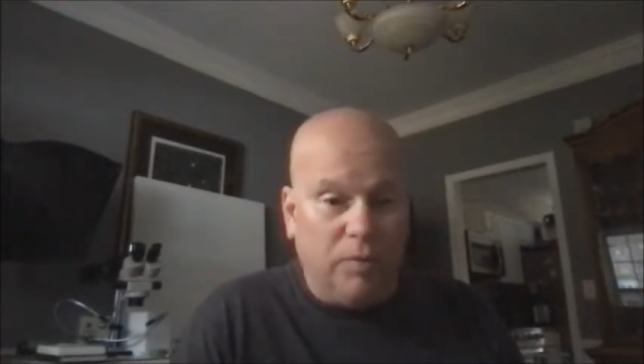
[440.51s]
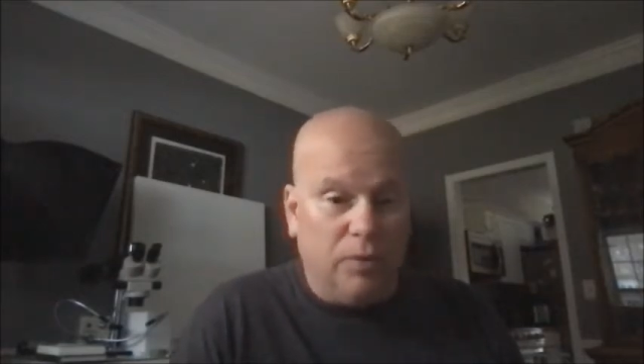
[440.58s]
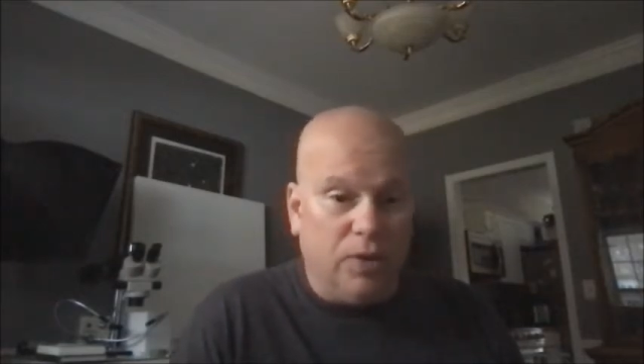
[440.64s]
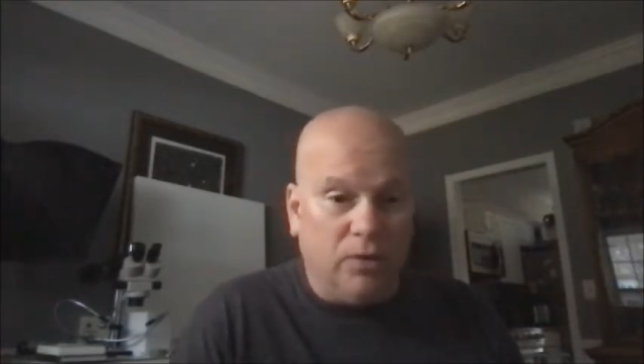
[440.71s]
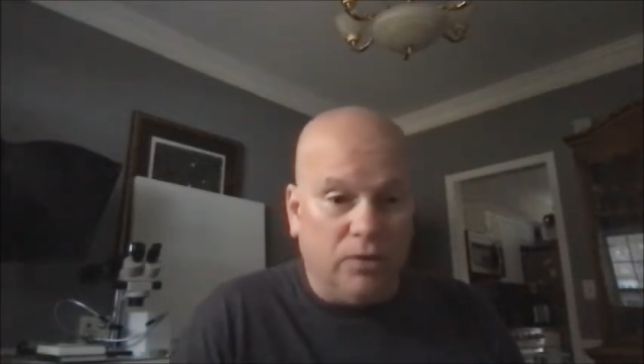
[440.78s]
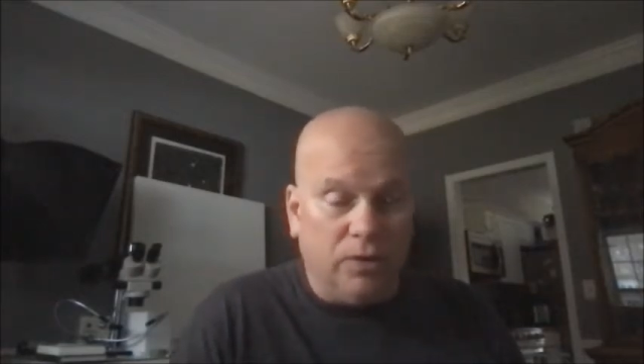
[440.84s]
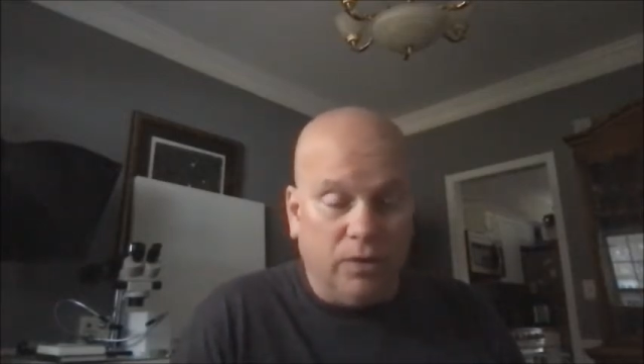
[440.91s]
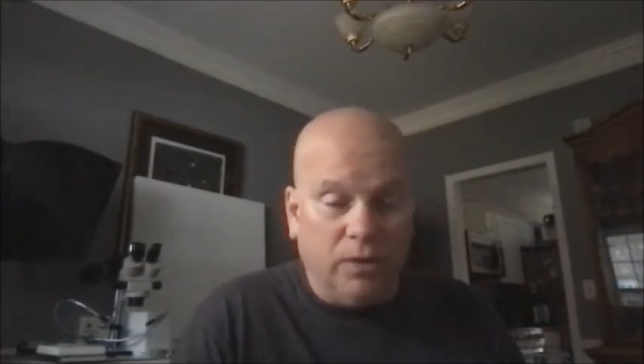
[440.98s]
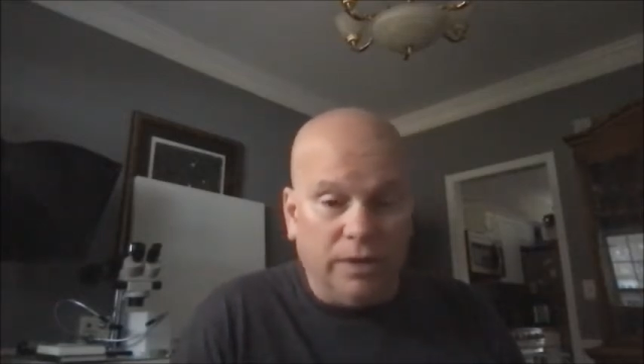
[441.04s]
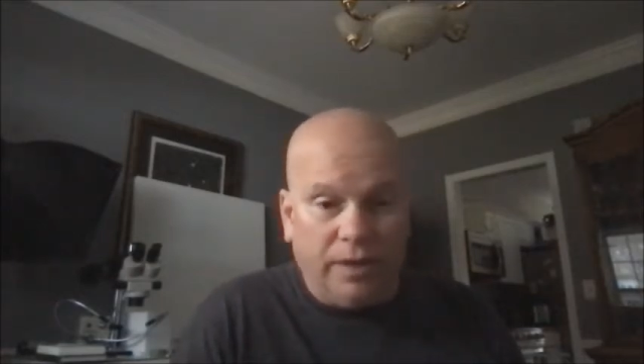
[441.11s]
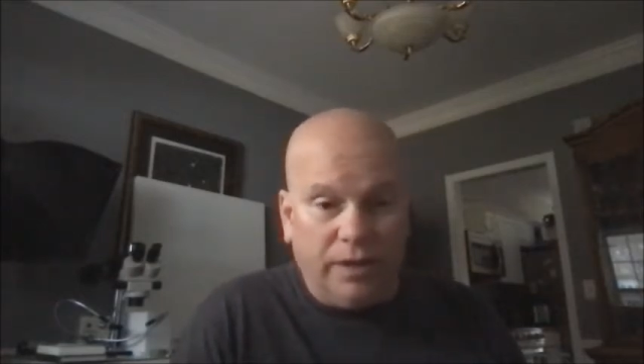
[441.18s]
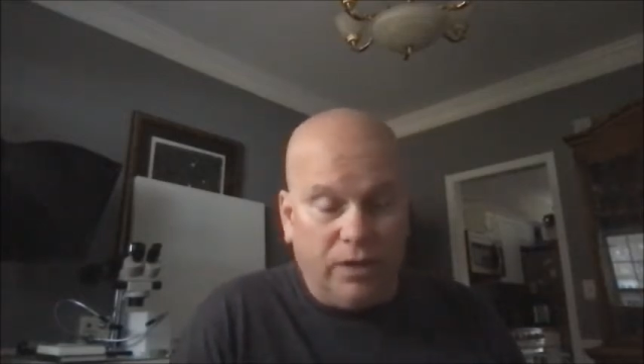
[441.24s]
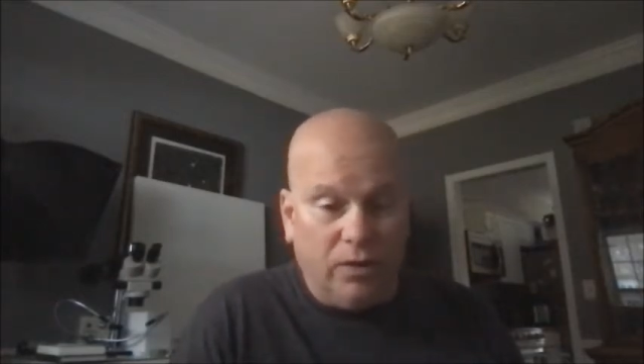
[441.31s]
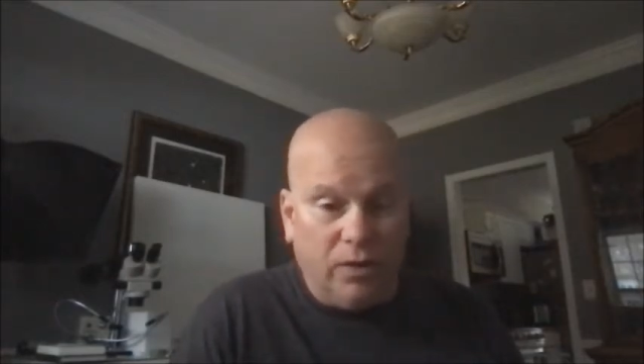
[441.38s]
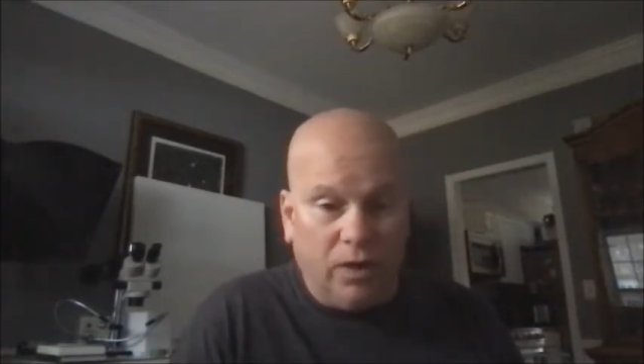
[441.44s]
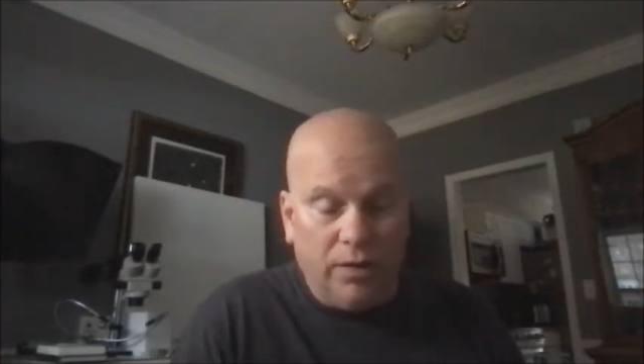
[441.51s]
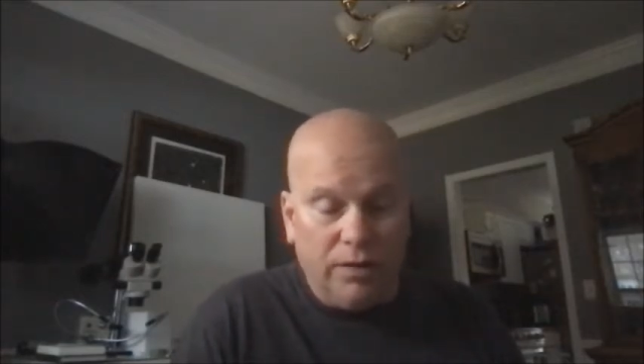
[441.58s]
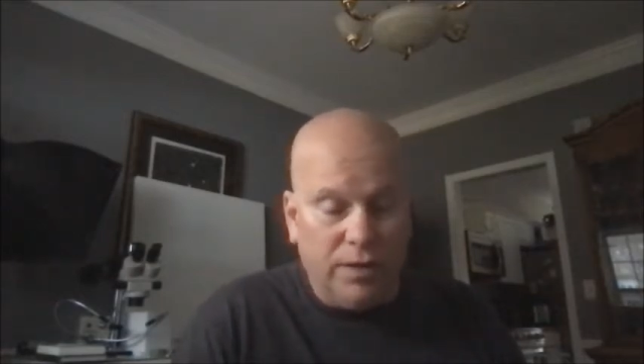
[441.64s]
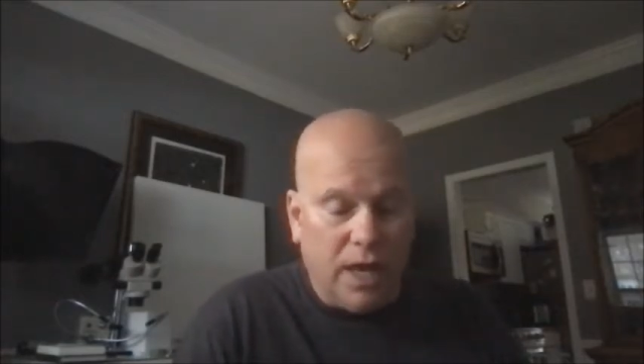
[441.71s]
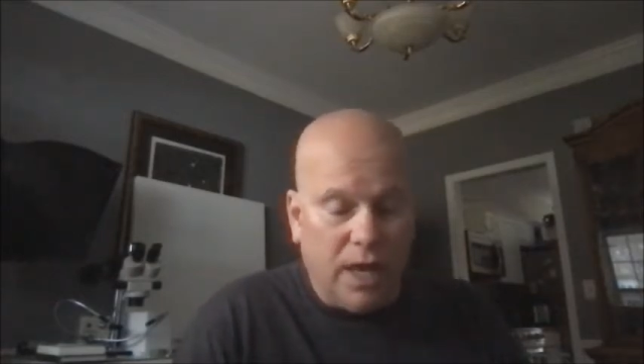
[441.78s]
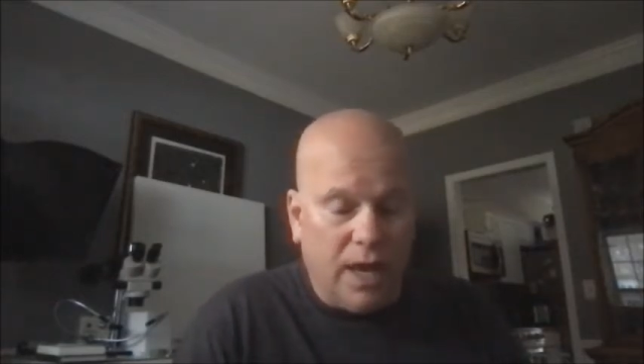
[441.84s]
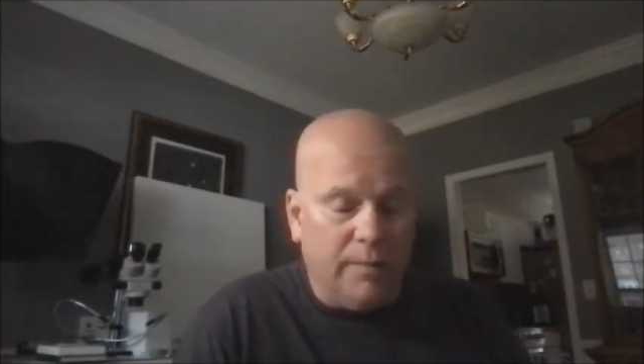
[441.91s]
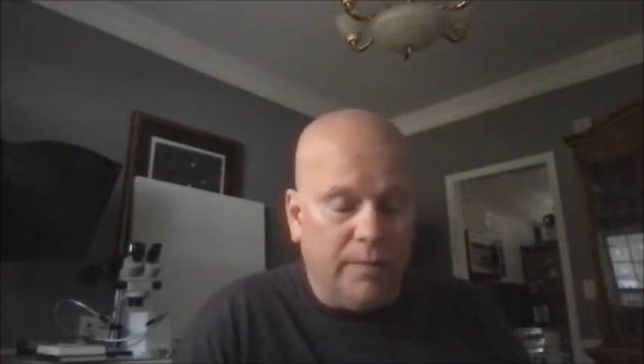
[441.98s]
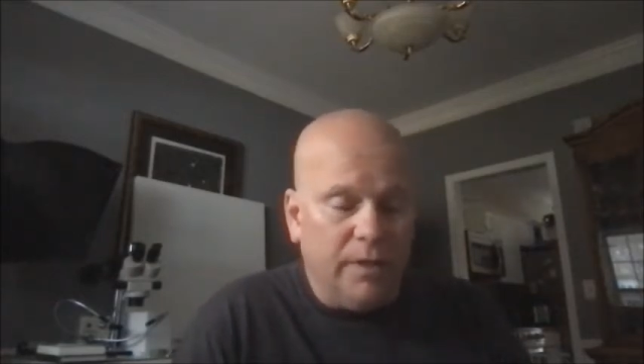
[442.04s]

don't do it. They do it all the time.